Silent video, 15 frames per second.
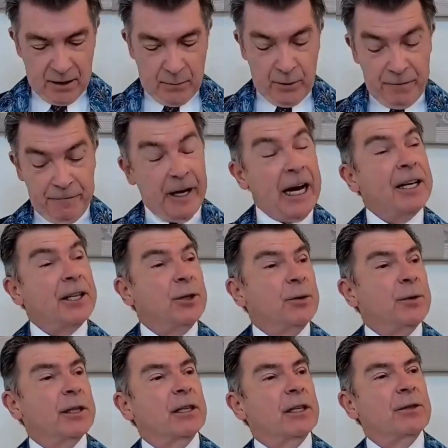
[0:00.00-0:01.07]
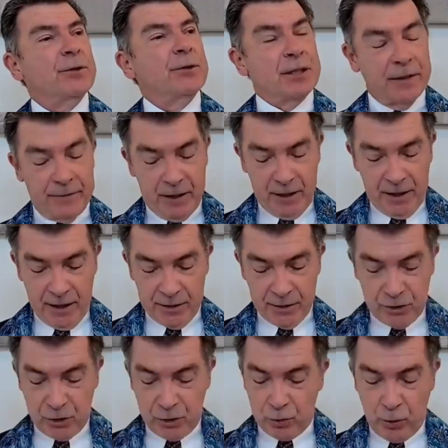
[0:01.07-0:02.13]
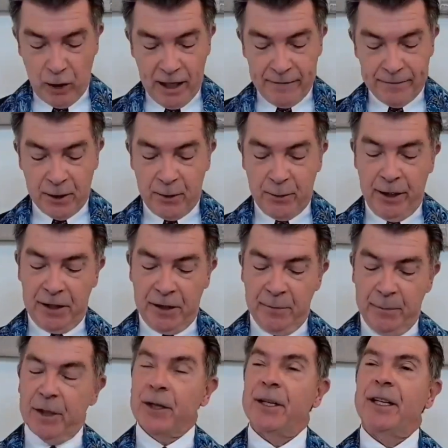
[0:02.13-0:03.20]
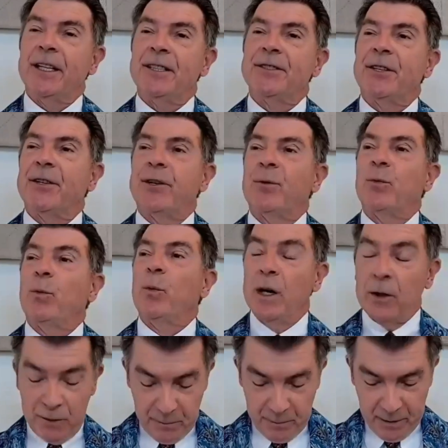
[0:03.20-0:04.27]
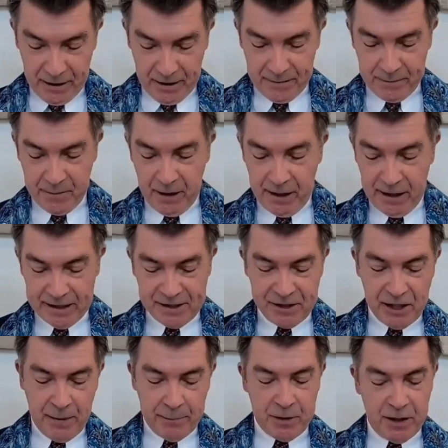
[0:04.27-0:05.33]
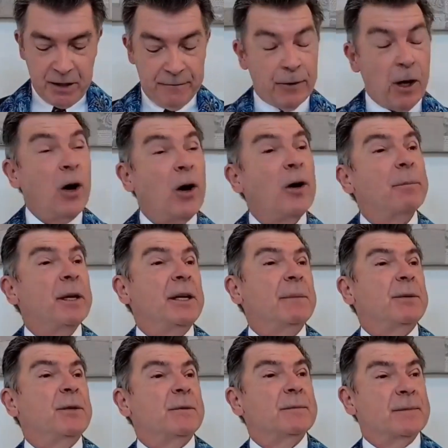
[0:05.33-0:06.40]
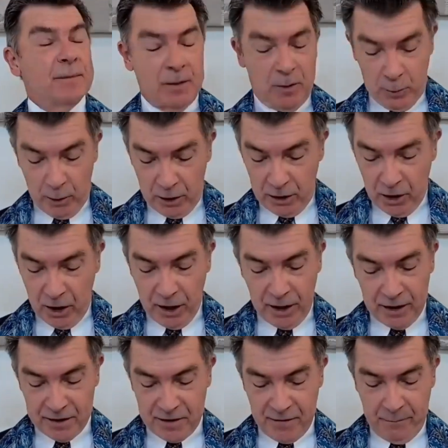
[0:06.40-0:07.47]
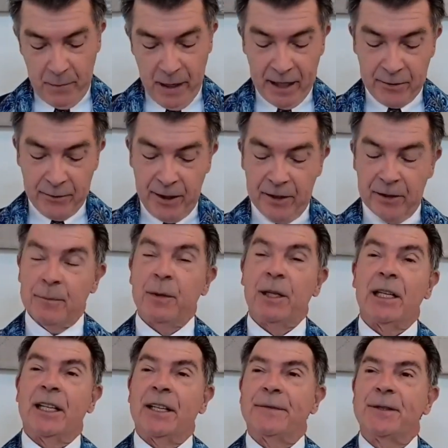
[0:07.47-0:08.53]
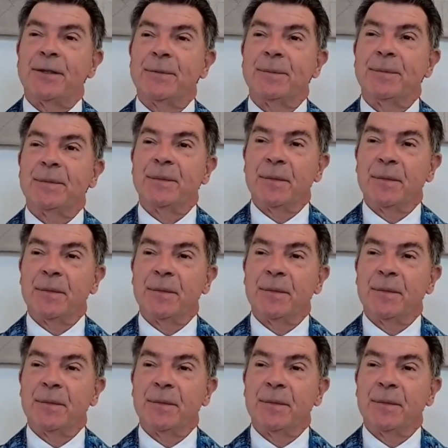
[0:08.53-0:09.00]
We value inclusivity and strive to create communities that are welcoming and accepting of all people, regardless of background or beliefs,